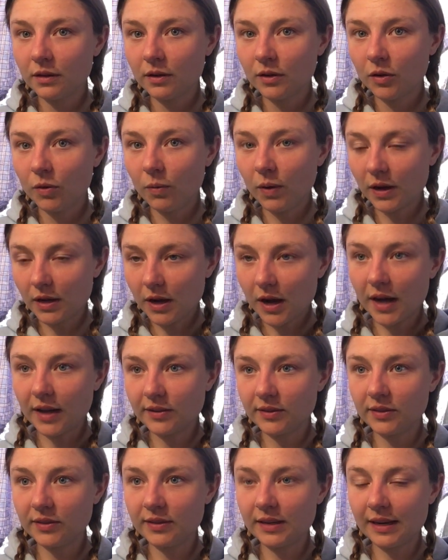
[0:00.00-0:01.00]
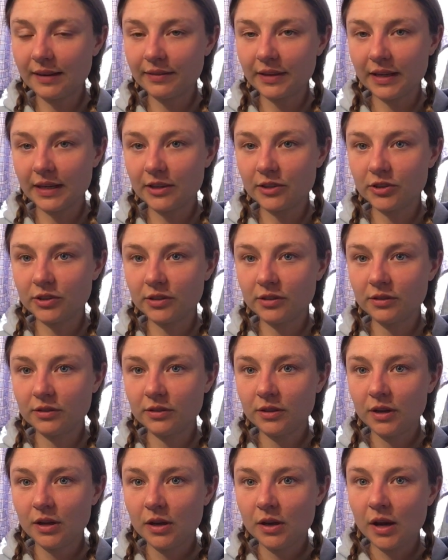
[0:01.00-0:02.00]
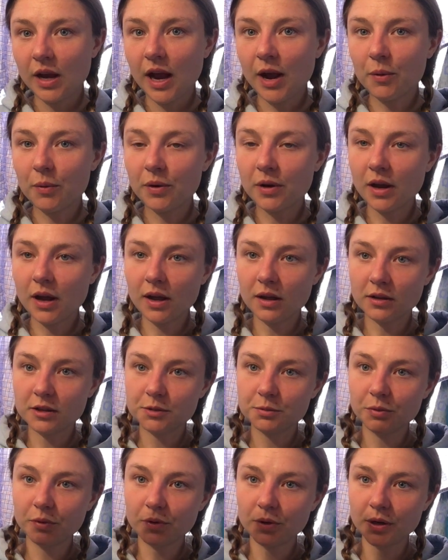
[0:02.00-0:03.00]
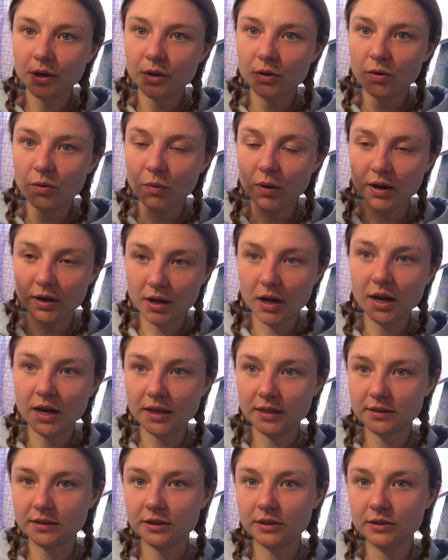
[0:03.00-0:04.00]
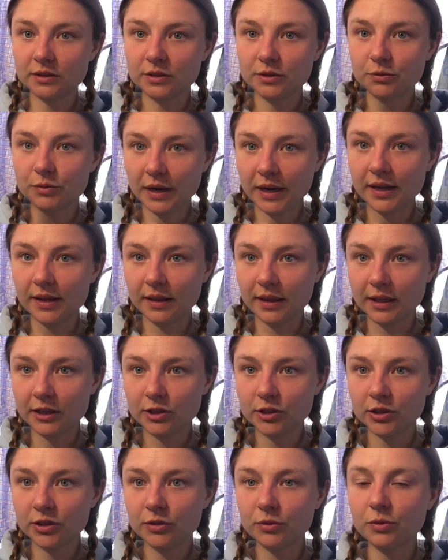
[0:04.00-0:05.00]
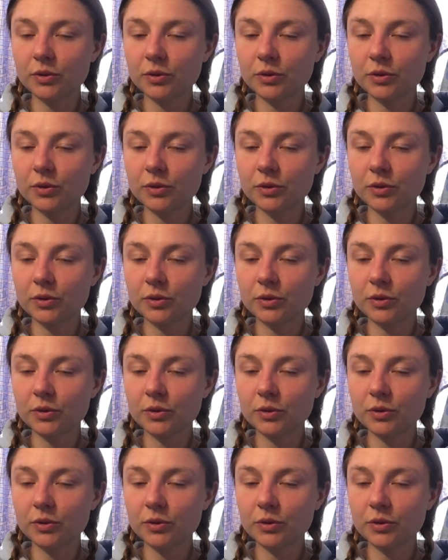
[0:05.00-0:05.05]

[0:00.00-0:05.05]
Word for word: what causes navigation, and we're not exploring what causes regulation.